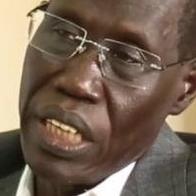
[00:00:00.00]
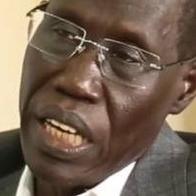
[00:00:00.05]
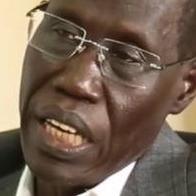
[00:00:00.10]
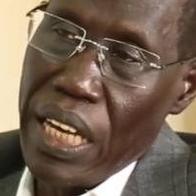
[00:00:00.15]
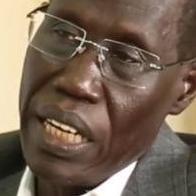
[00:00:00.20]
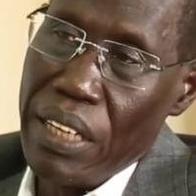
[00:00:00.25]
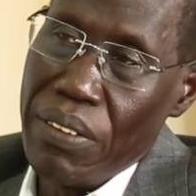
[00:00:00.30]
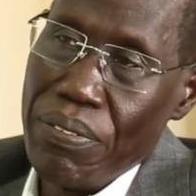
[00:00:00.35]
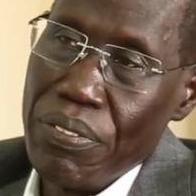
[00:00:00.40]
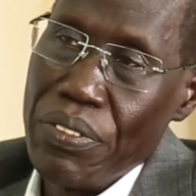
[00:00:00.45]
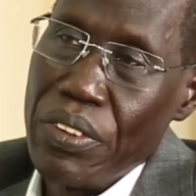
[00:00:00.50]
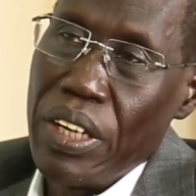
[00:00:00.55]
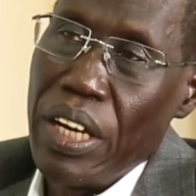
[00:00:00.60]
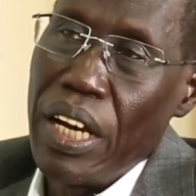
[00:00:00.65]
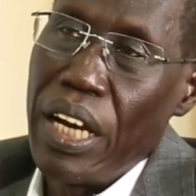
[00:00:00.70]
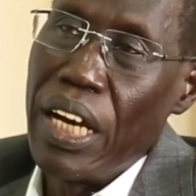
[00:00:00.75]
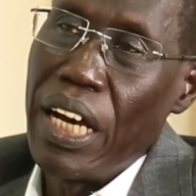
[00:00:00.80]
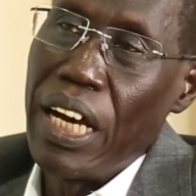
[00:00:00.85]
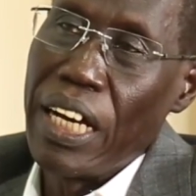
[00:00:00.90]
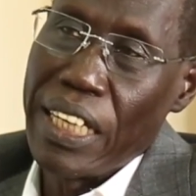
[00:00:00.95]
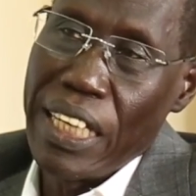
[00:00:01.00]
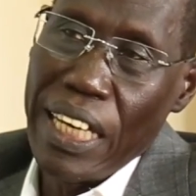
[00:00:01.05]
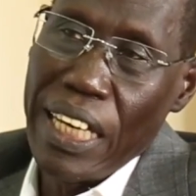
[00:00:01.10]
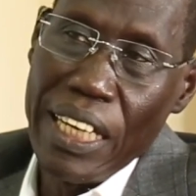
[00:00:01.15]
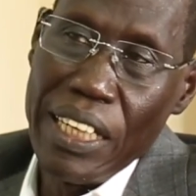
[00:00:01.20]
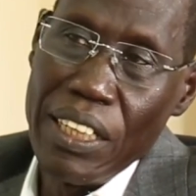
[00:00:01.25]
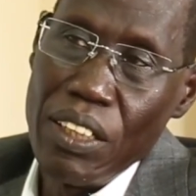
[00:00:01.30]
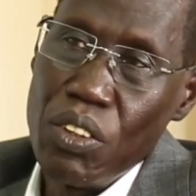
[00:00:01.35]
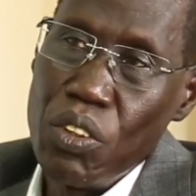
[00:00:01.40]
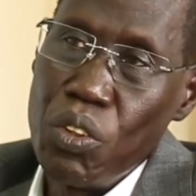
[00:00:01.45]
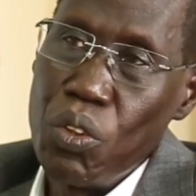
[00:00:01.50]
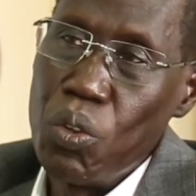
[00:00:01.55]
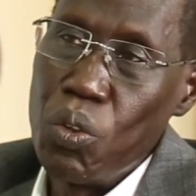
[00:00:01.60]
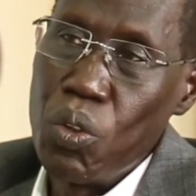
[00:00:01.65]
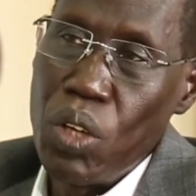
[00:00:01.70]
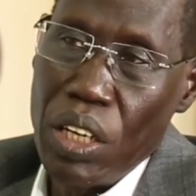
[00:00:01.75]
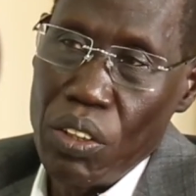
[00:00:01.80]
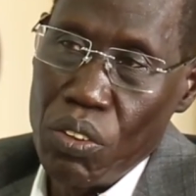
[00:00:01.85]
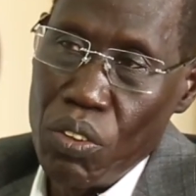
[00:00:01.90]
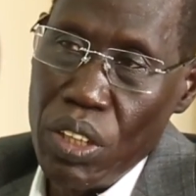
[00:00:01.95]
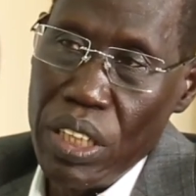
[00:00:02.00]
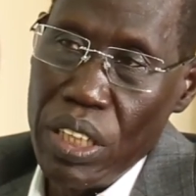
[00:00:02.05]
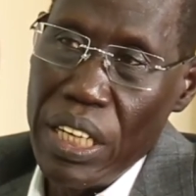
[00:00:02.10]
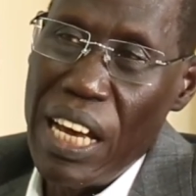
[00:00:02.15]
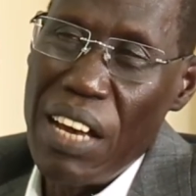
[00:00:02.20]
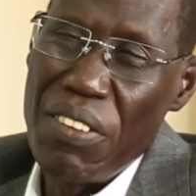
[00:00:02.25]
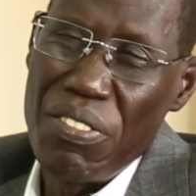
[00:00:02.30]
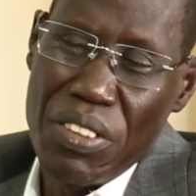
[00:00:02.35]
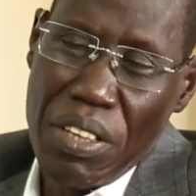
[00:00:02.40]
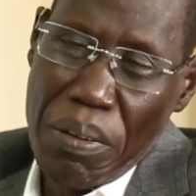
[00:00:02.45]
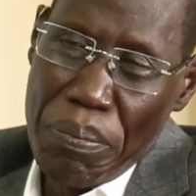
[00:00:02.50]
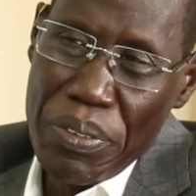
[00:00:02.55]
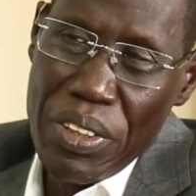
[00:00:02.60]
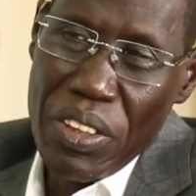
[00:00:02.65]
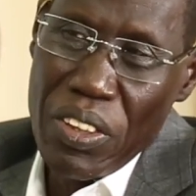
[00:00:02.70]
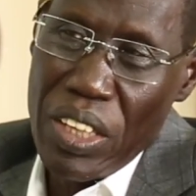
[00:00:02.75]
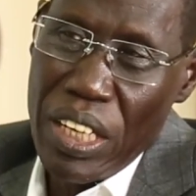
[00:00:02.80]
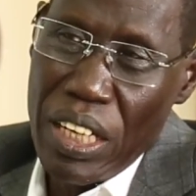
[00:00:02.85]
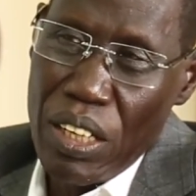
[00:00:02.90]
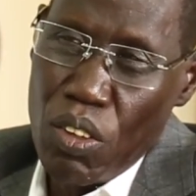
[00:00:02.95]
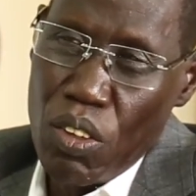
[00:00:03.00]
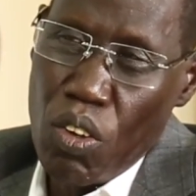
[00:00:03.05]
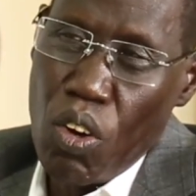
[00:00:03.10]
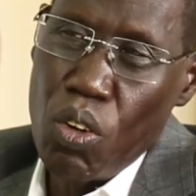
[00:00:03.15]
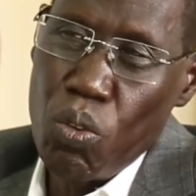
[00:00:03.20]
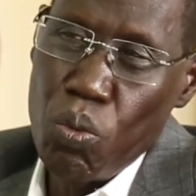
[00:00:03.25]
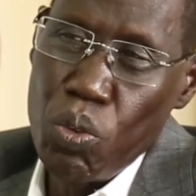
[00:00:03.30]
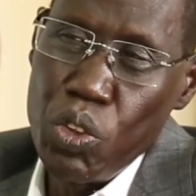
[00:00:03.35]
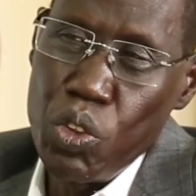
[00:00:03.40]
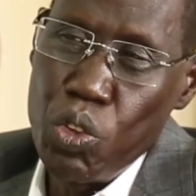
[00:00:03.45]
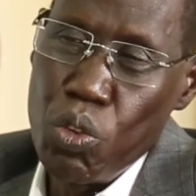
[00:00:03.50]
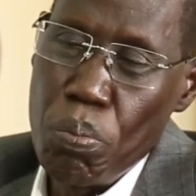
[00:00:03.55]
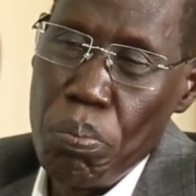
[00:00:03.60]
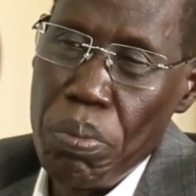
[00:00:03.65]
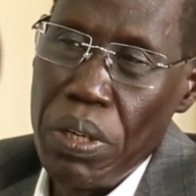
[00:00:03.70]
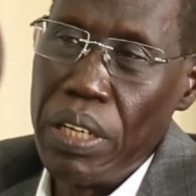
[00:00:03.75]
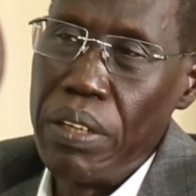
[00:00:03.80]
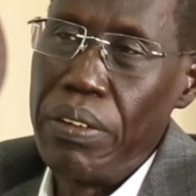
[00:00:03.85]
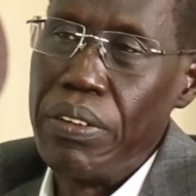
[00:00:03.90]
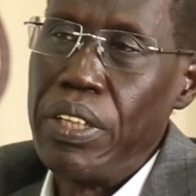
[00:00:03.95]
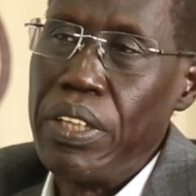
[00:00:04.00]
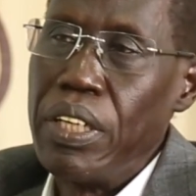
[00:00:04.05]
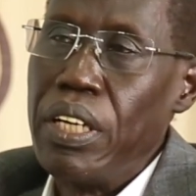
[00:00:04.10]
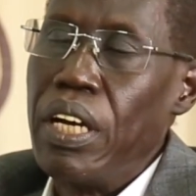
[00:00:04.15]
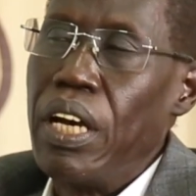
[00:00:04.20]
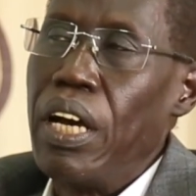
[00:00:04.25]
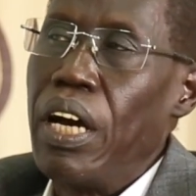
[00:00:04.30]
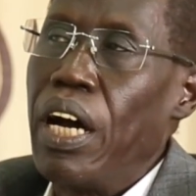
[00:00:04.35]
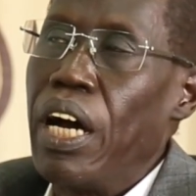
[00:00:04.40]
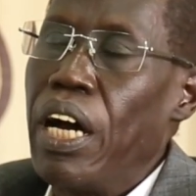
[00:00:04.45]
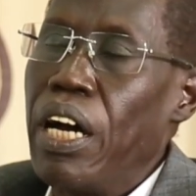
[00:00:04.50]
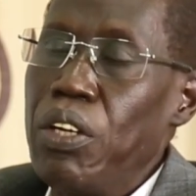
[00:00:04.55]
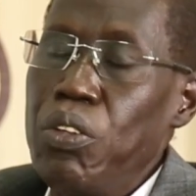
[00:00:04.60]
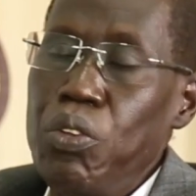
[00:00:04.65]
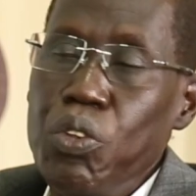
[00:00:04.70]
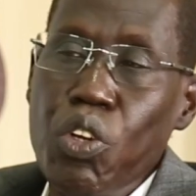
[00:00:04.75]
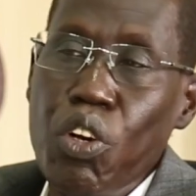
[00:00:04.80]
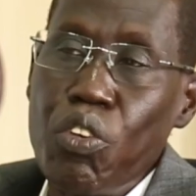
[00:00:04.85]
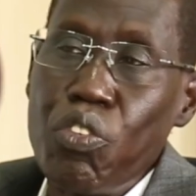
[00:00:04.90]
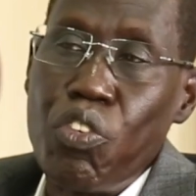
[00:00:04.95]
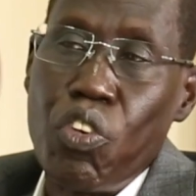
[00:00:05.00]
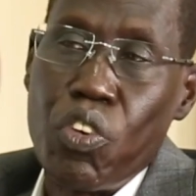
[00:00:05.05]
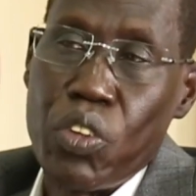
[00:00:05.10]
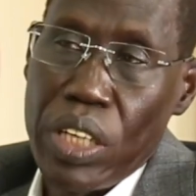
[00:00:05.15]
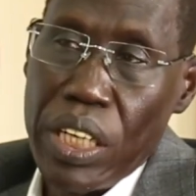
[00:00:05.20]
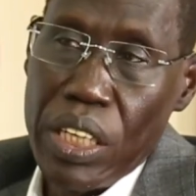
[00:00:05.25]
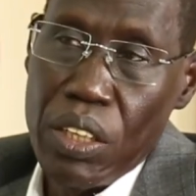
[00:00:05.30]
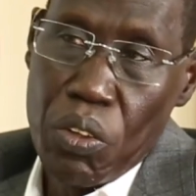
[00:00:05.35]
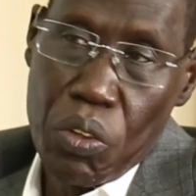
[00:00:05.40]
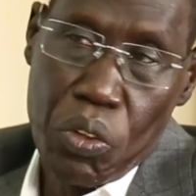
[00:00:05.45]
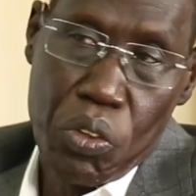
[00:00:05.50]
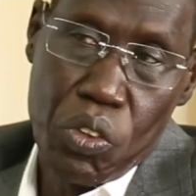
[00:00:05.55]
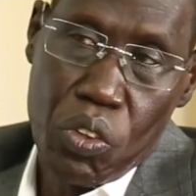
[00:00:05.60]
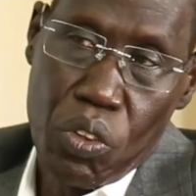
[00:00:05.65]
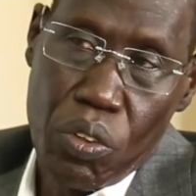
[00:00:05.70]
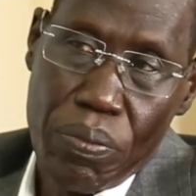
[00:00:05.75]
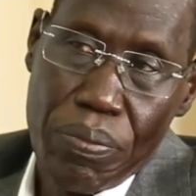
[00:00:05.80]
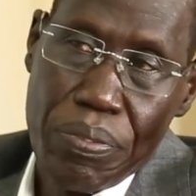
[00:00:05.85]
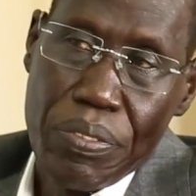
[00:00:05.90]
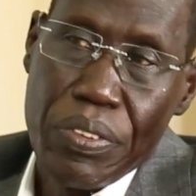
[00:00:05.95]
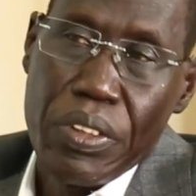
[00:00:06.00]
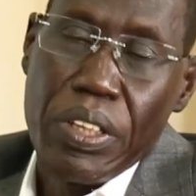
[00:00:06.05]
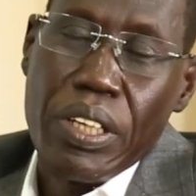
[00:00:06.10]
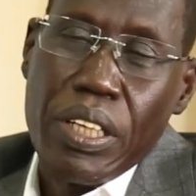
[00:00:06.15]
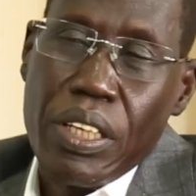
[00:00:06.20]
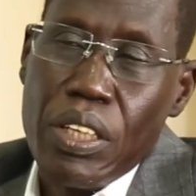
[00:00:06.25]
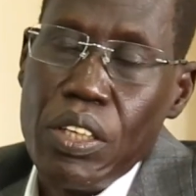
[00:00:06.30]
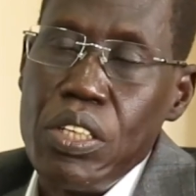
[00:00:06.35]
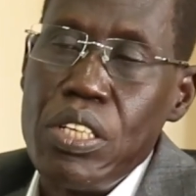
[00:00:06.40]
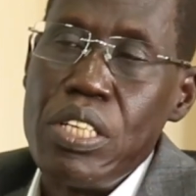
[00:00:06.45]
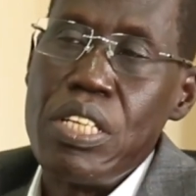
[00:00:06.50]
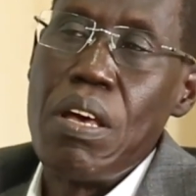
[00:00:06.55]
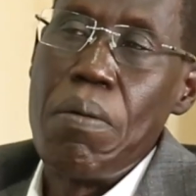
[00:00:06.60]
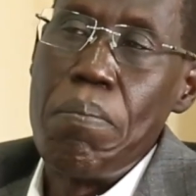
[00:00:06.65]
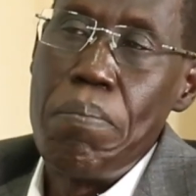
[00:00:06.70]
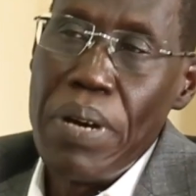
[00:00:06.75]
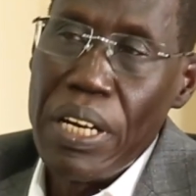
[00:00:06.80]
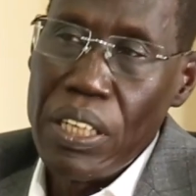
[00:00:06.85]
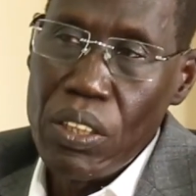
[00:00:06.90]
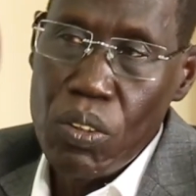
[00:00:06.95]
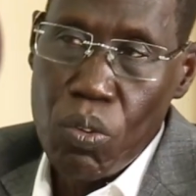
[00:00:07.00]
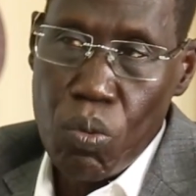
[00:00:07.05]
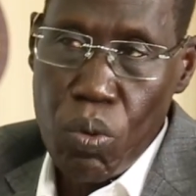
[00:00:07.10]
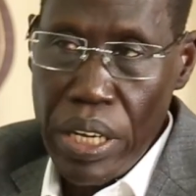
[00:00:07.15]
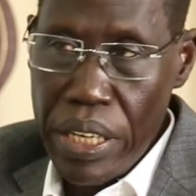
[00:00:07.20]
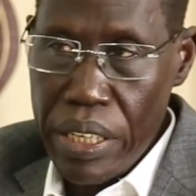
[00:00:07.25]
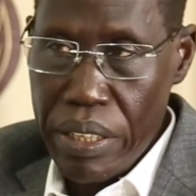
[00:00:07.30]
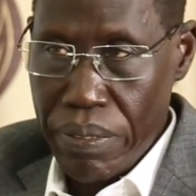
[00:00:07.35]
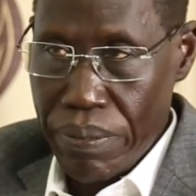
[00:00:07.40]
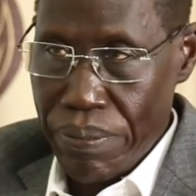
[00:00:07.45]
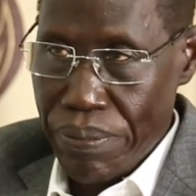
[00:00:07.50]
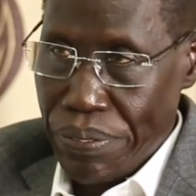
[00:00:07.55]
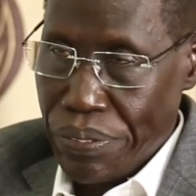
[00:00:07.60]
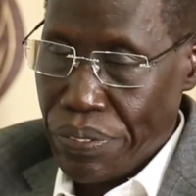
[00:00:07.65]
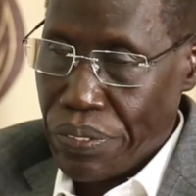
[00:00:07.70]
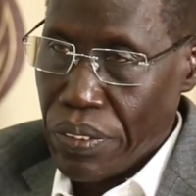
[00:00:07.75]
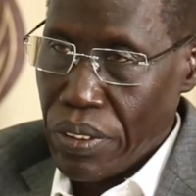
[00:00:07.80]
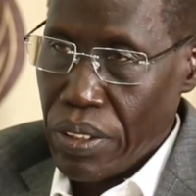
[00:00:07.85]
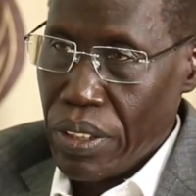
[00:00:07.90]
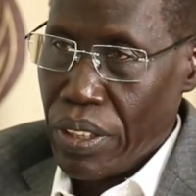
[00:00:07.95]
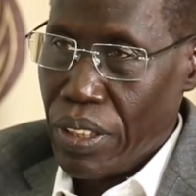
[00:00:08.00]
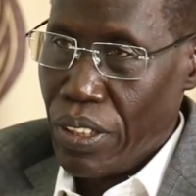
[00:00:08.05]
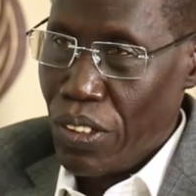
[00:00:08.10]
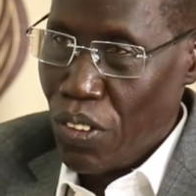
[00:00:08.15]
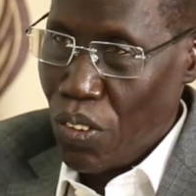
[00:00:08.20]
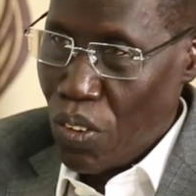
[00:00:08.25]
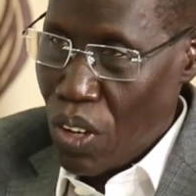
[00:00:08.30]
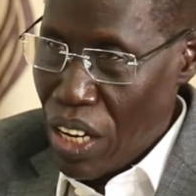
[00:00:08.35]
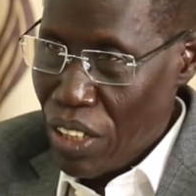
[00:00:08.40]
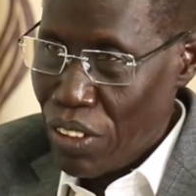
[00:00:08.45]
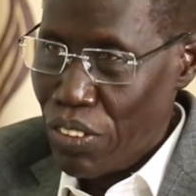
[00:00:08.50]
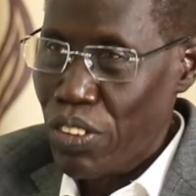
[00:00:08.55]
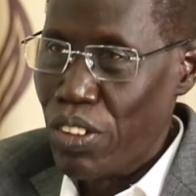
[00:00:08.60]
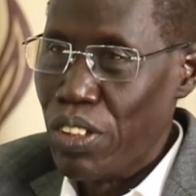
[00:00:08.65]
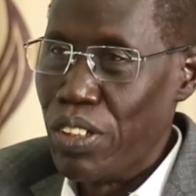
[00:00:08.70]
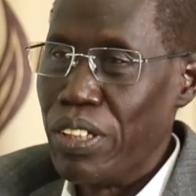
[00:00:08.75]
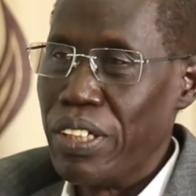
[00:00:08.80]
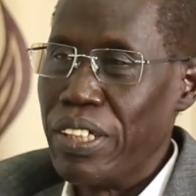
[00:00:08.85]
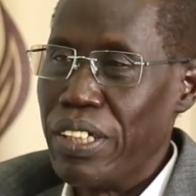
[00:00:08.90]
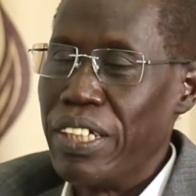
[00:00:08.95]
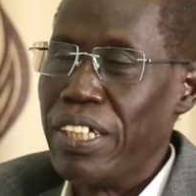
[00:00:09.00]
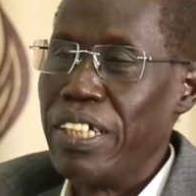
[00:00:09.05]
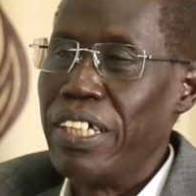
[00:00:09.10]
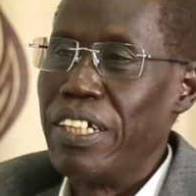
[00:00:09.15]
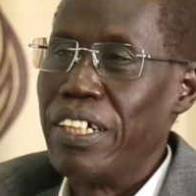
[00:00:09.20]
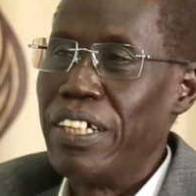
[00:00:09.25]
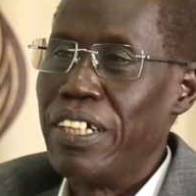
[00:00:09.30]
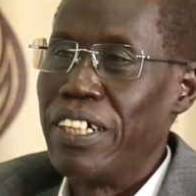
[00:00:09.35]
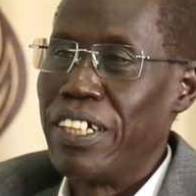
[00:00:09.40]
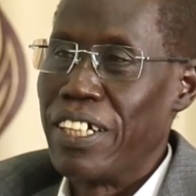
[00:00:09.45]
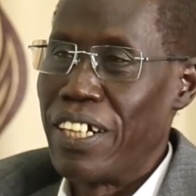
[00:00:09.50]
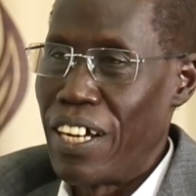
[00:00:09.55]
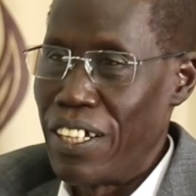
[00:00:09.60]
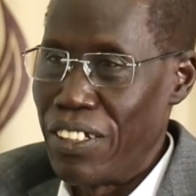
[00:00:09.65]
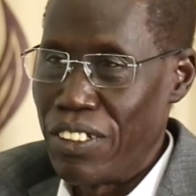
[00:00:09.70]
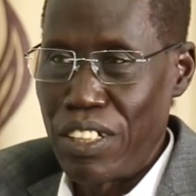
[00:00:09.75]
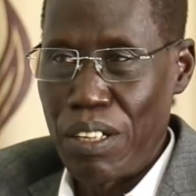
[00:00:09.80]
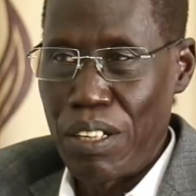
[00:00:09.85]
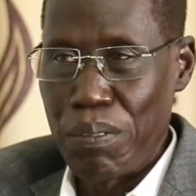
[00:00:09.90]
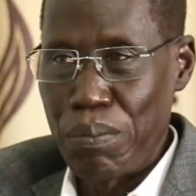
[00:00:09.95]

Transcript: again. Again, you actually have something there on which you build. Do not forget also, the best way to actually rise